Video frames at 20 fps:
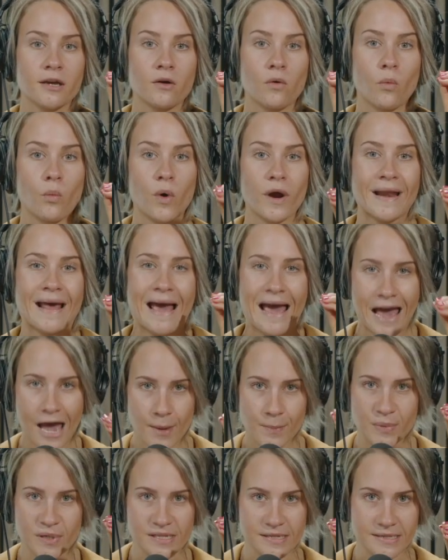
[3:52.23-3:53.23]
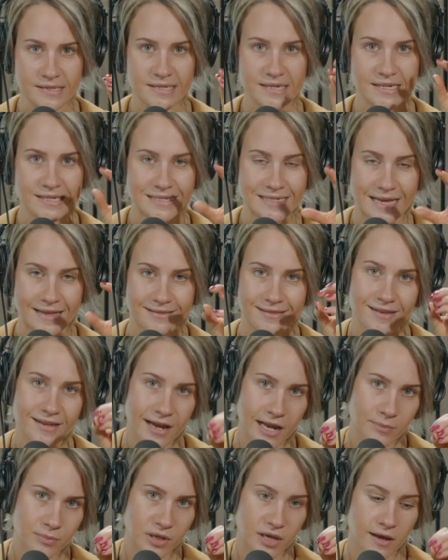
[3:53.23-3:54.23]
What happens is that the
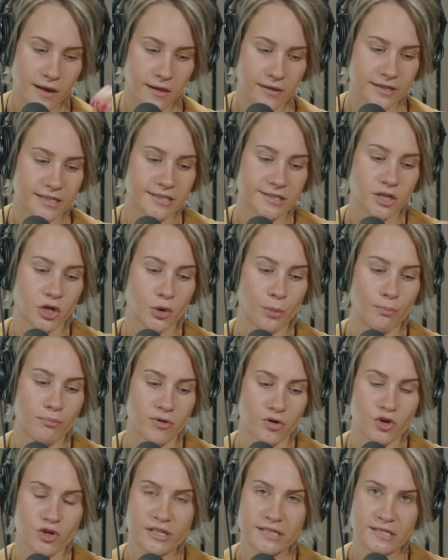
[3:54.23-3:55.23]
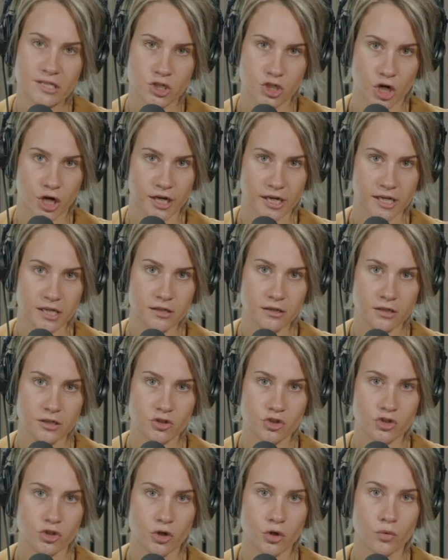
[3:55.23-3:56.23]
IPL is going to burn its target.
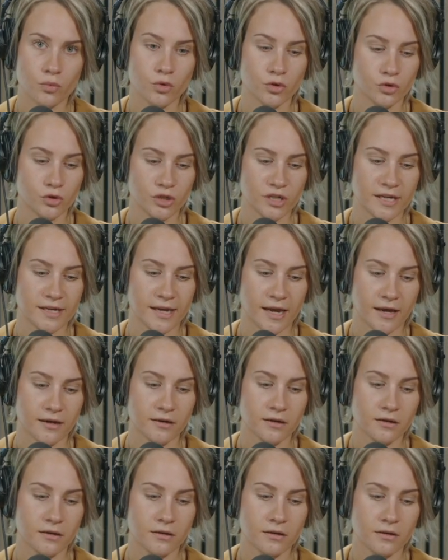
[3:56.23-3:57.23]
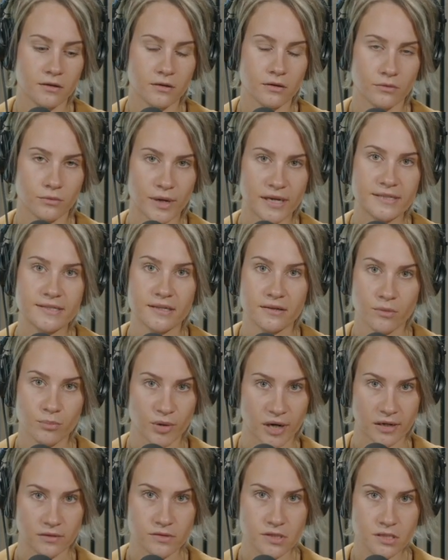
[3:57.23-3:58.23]
So we're looking at the reds and the
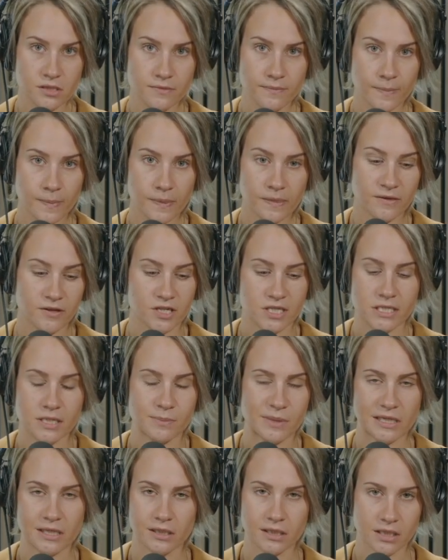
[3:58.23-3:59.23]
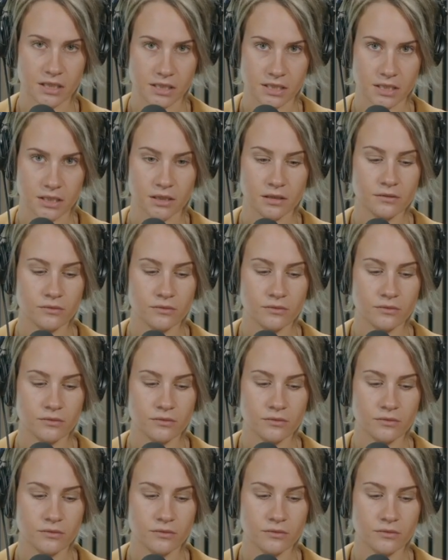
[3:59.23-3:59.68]
browns. Just to make it easy,